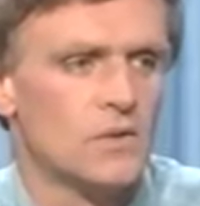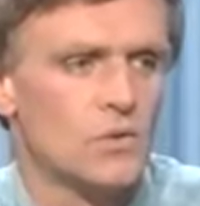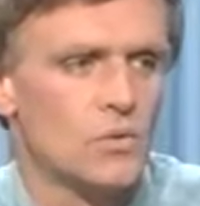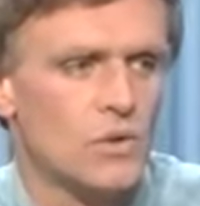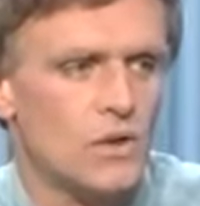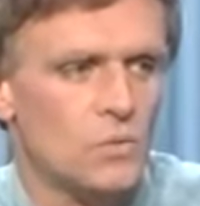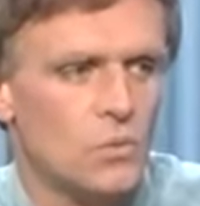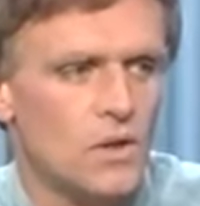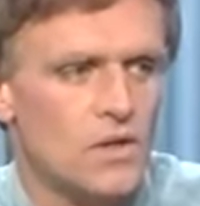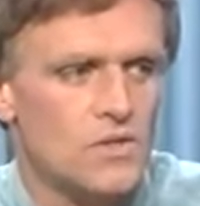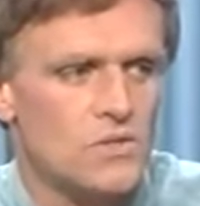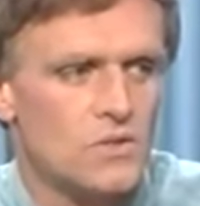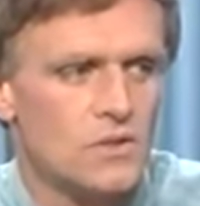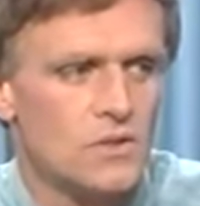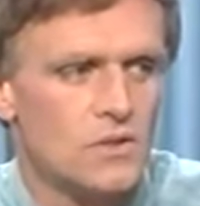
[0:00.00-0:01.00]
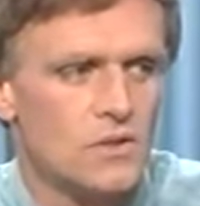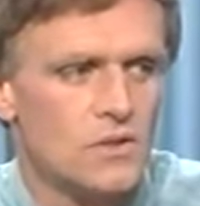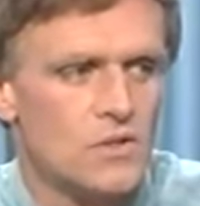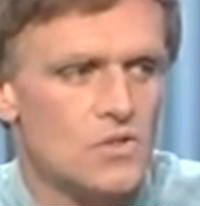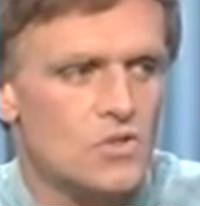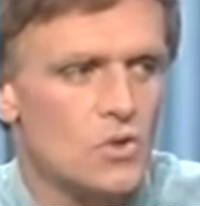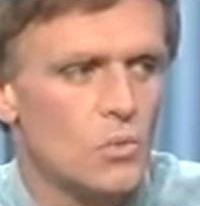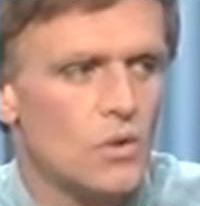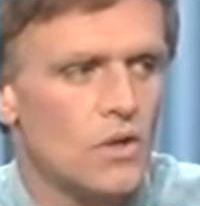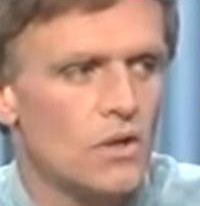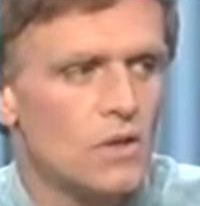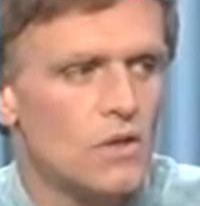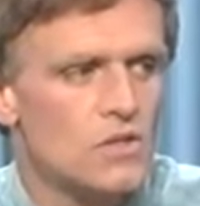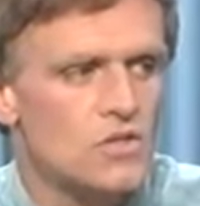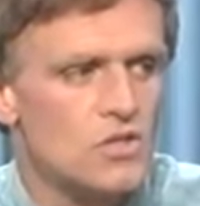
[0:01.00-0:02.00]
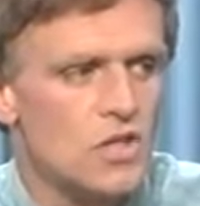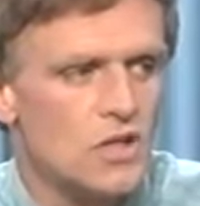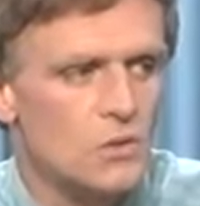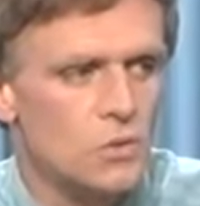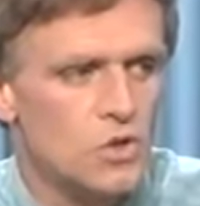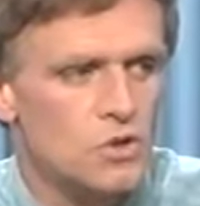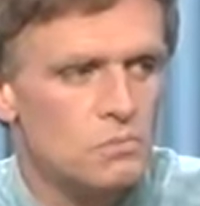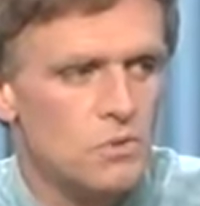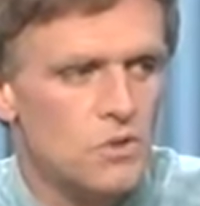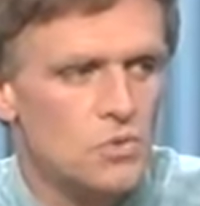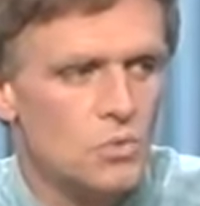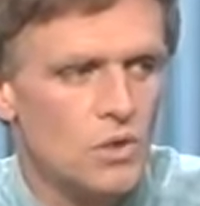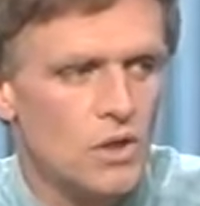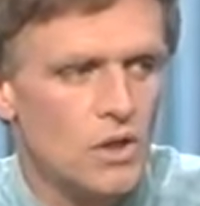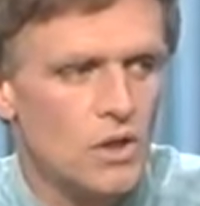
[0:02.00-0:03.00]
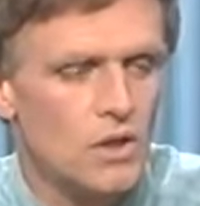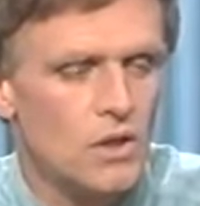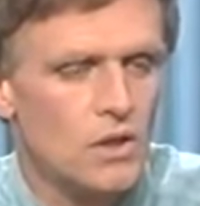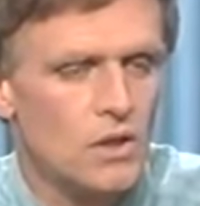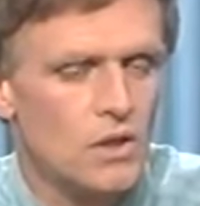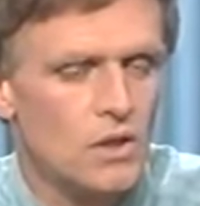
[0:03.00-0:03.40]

where it was. So we distinguish between